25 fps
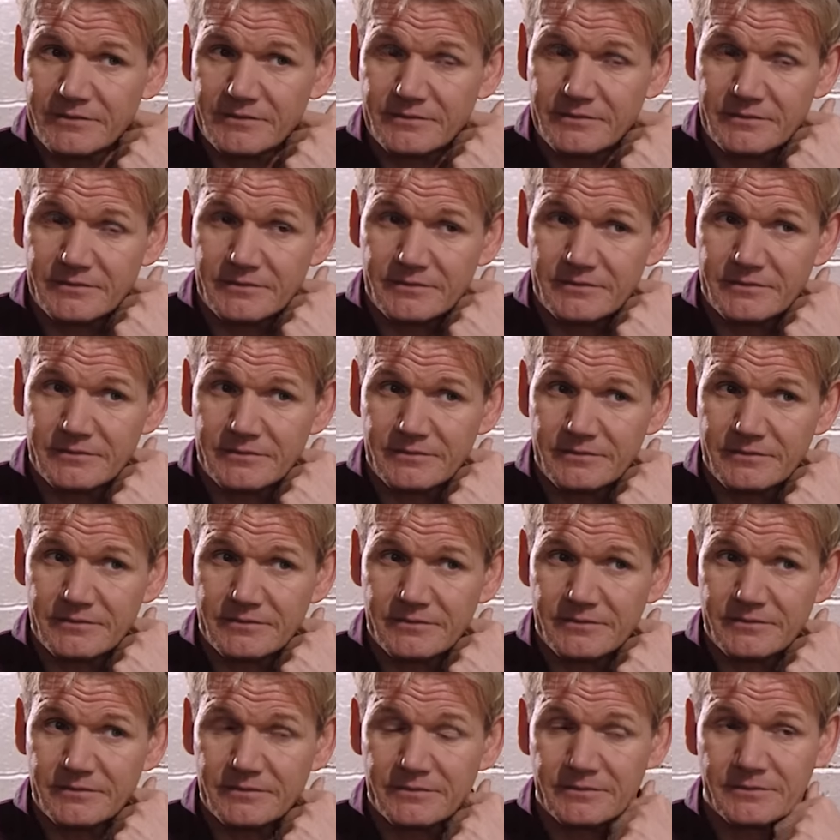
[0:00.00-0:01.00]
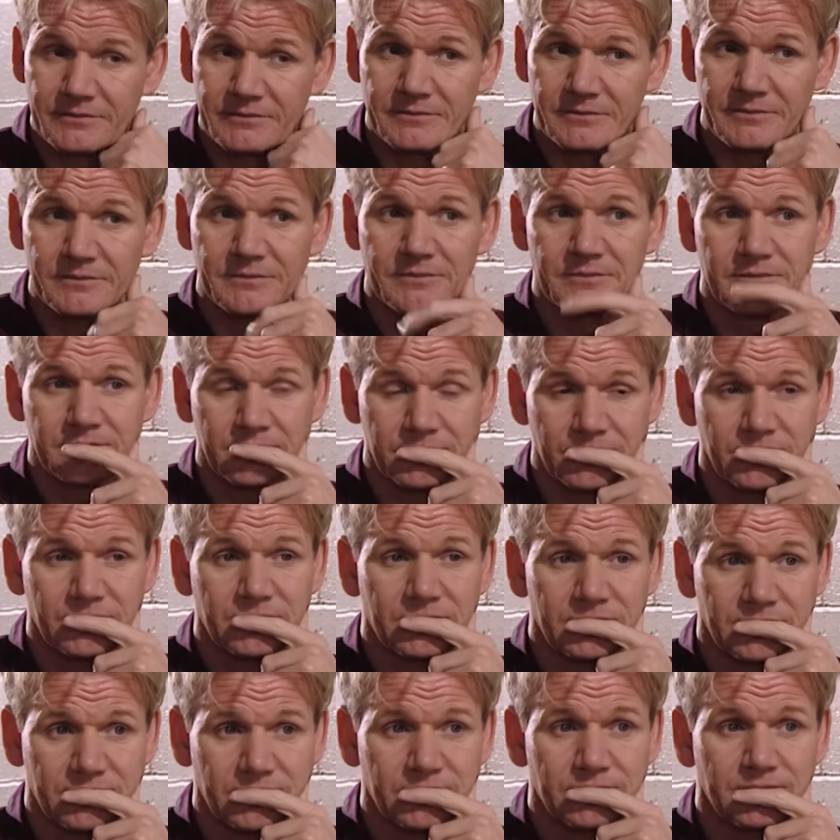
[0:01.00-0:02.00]
the dining room. Plus, my two
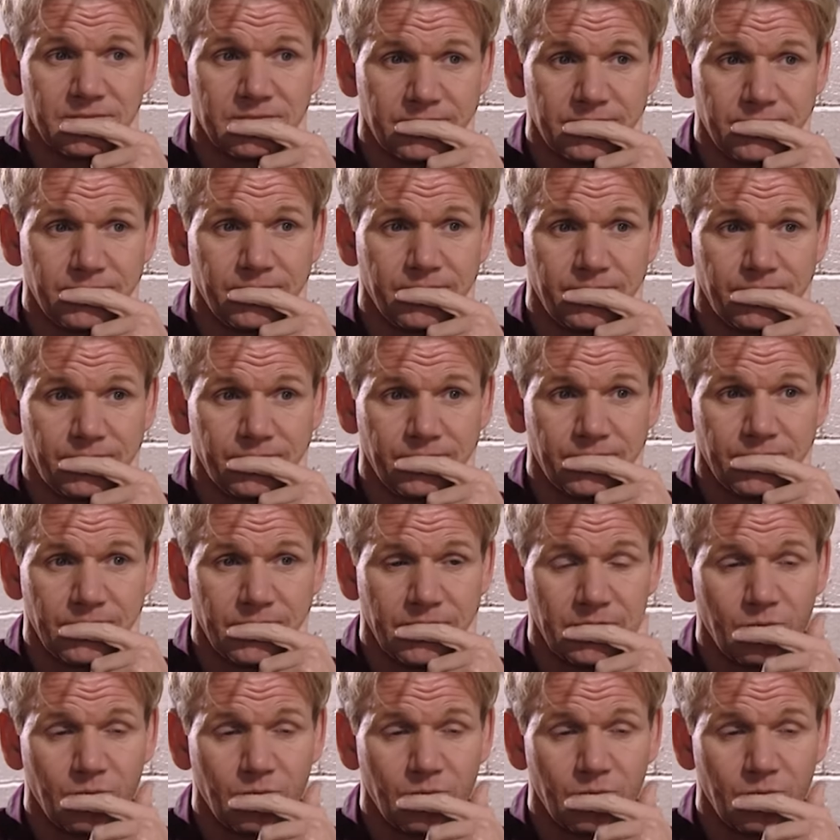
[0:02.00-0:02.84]
daughters work in the restaurants.